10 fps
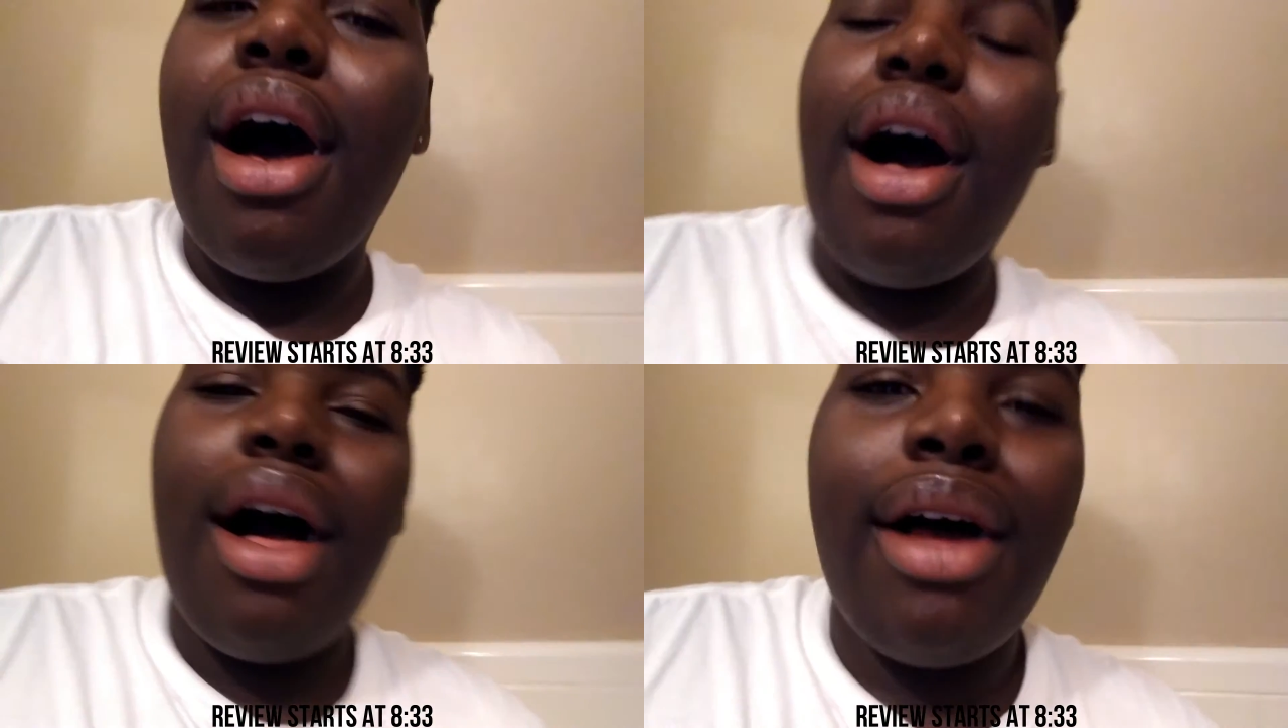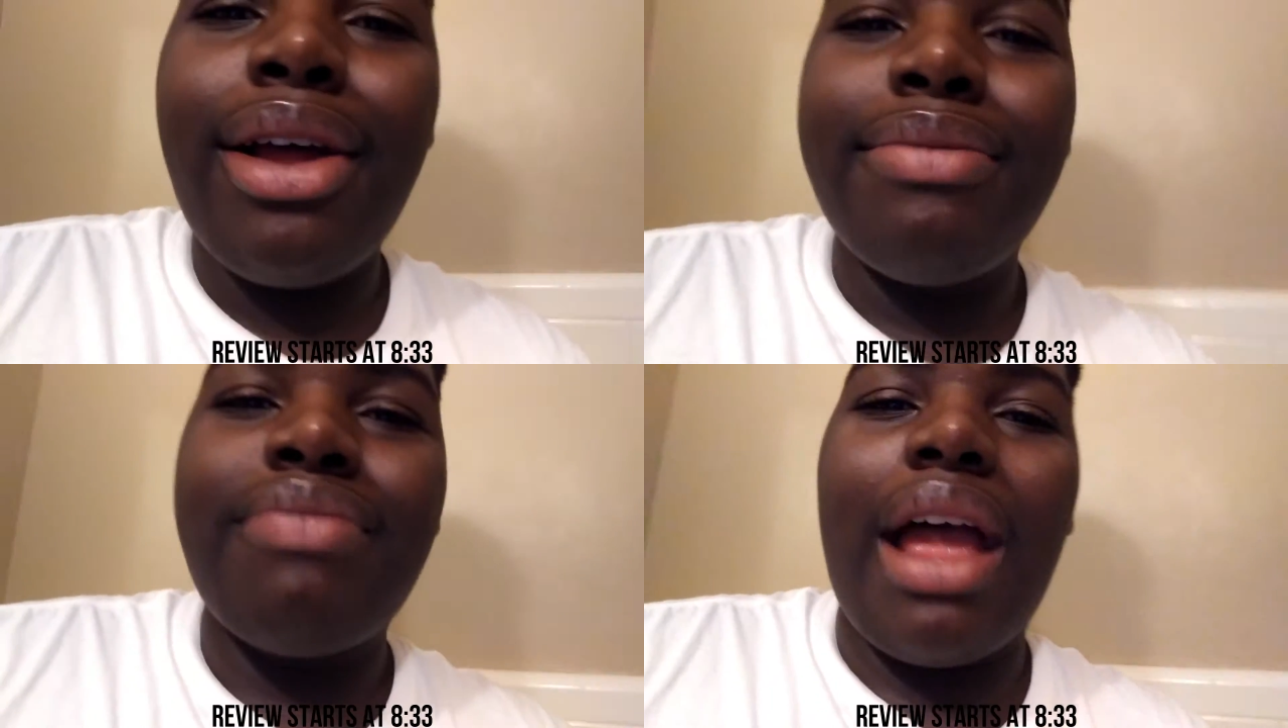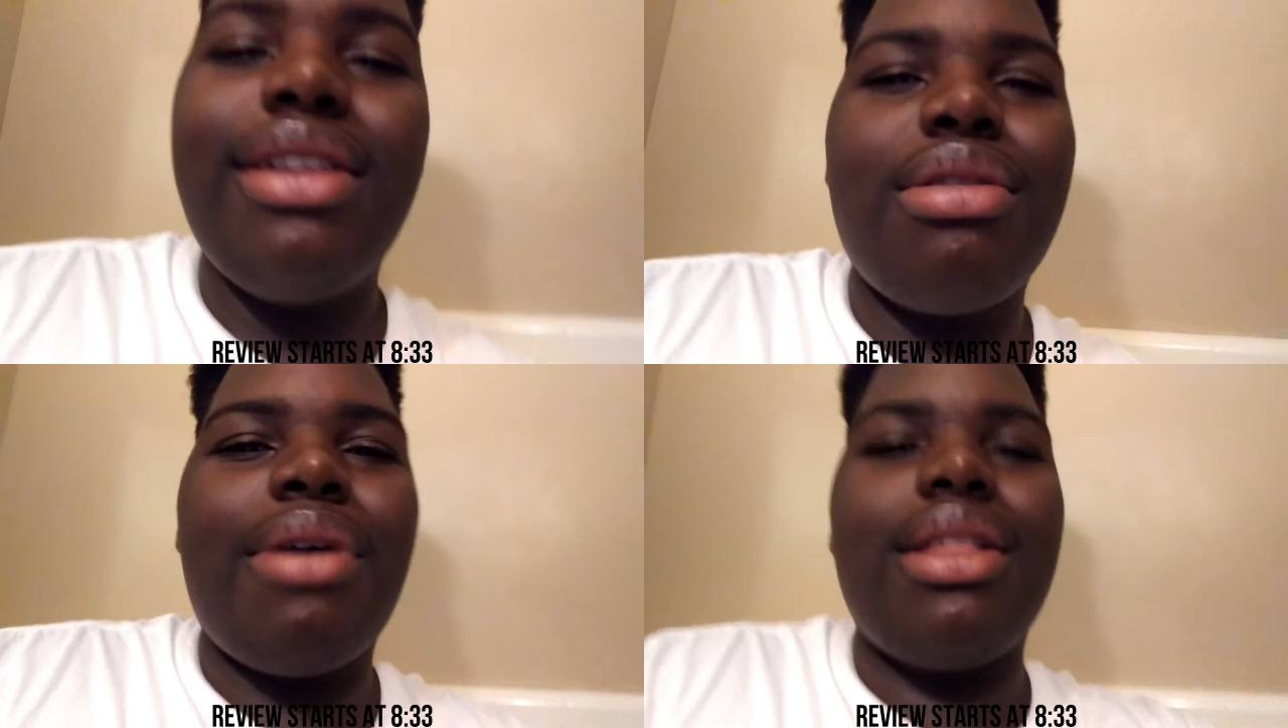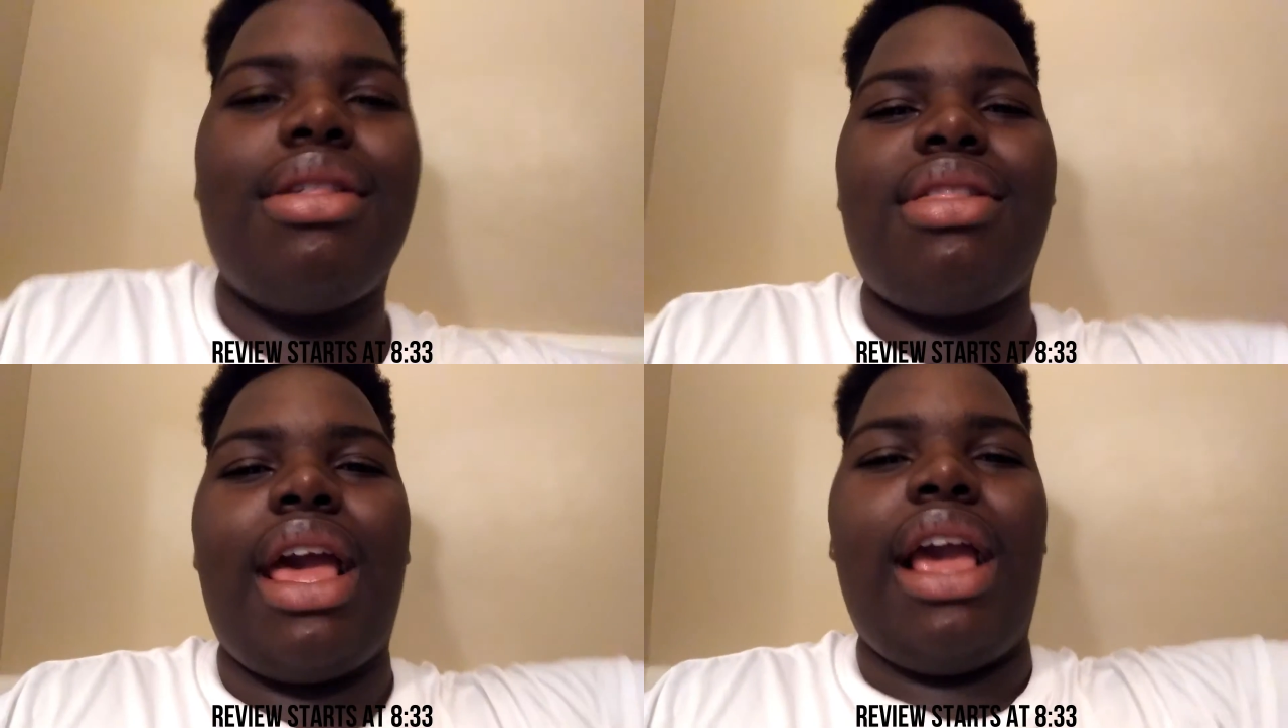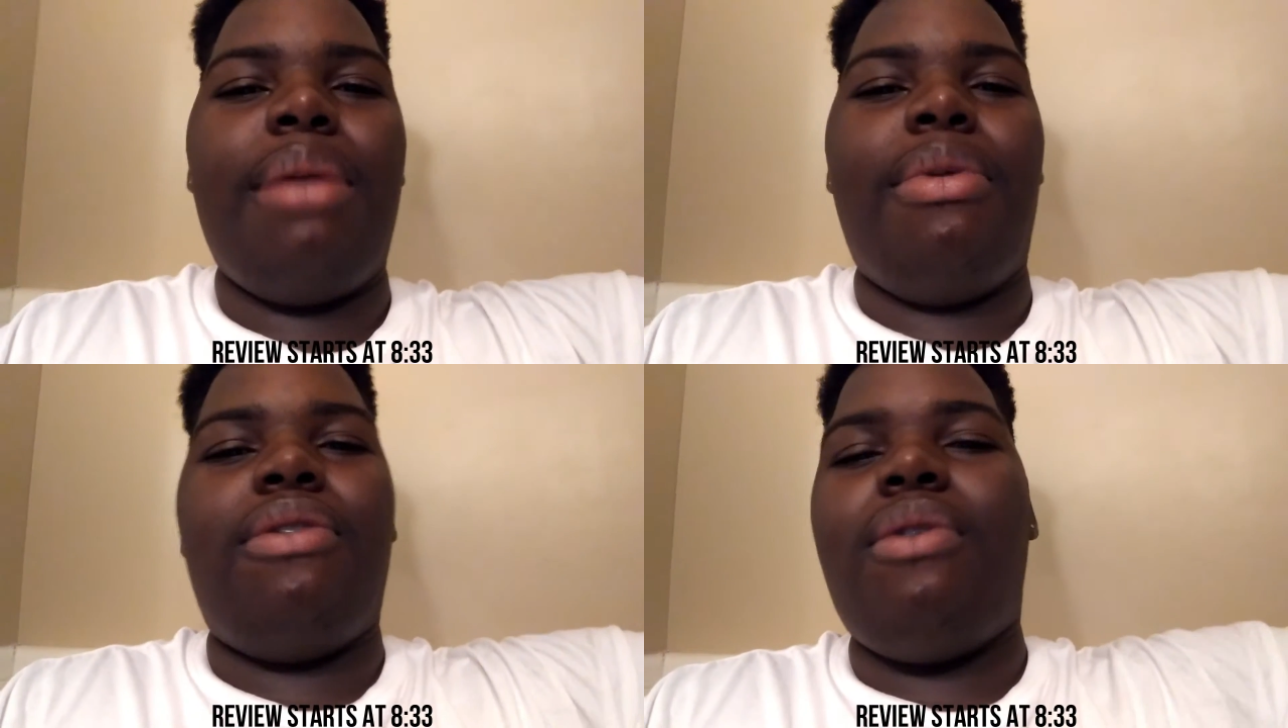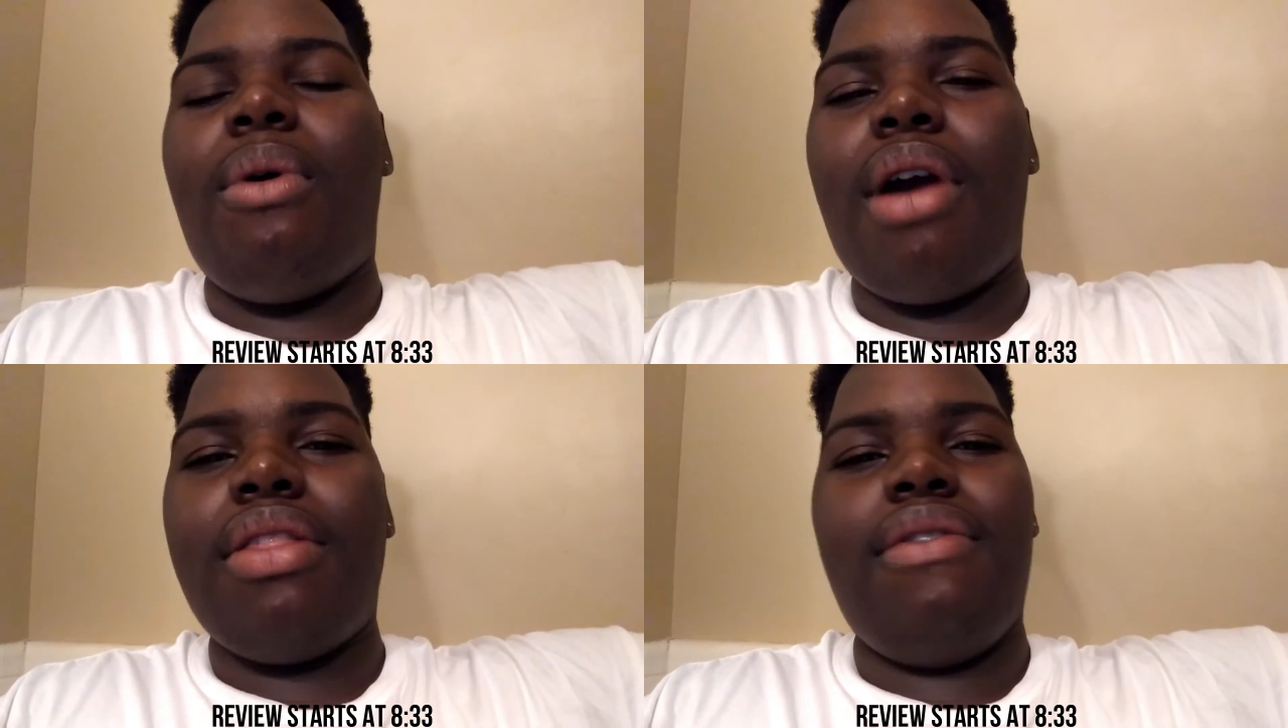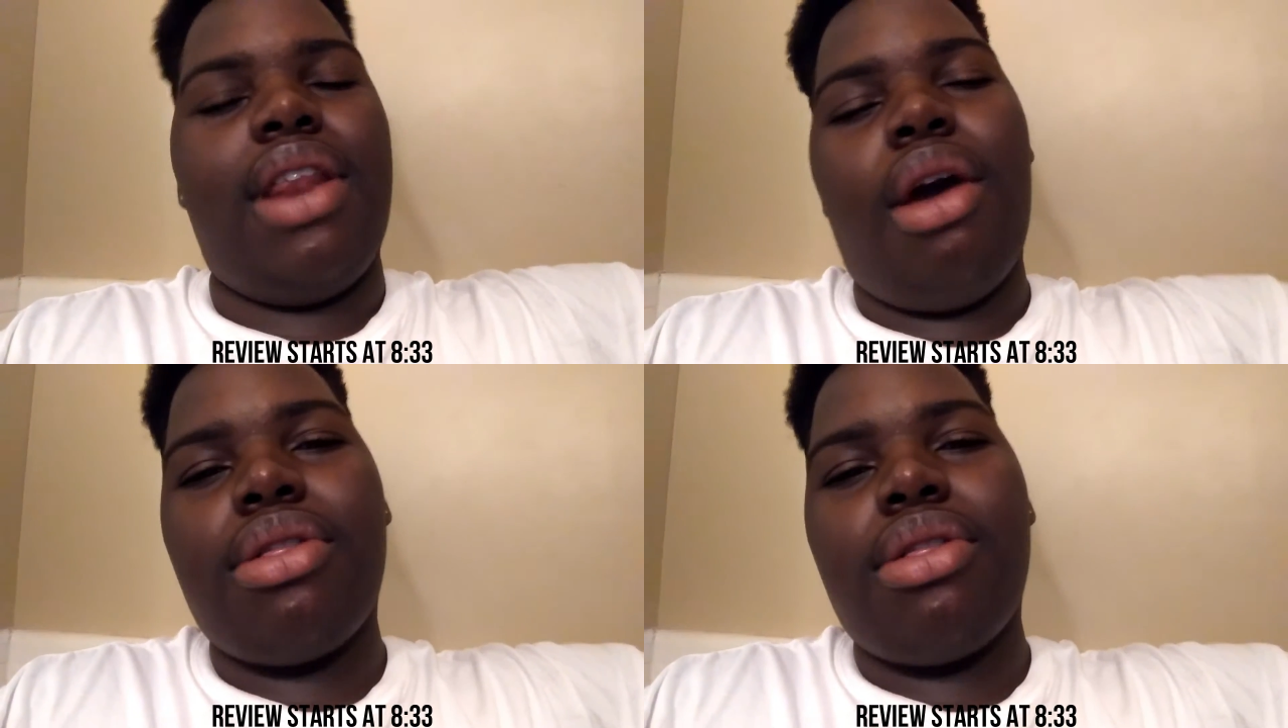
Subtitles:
I just want to say before the video